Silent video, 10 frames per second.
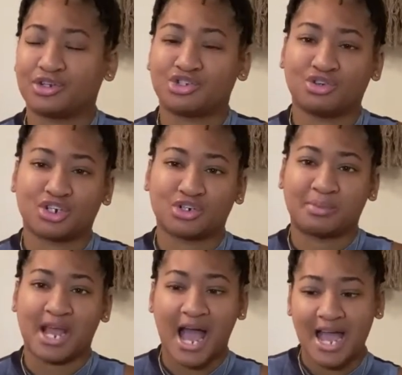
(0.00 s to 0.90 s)
structure
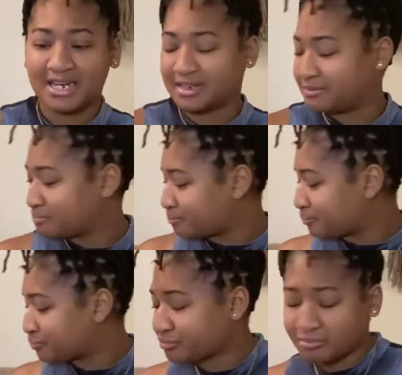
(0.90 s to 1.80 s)
behind it,
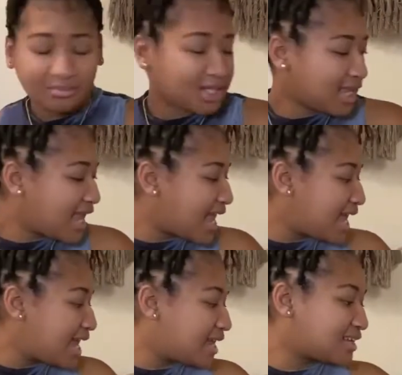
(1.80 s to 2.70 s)

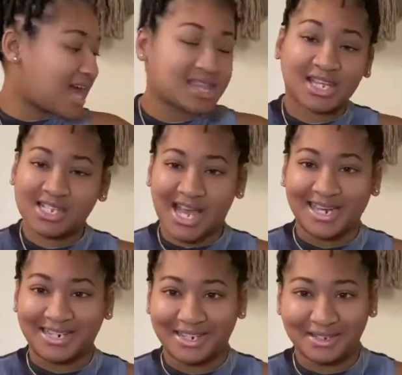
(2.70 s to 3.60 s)
and got this
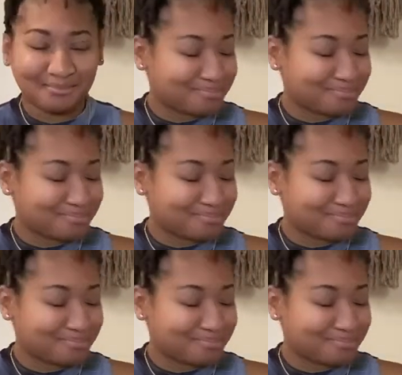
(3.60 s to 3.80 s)
idea.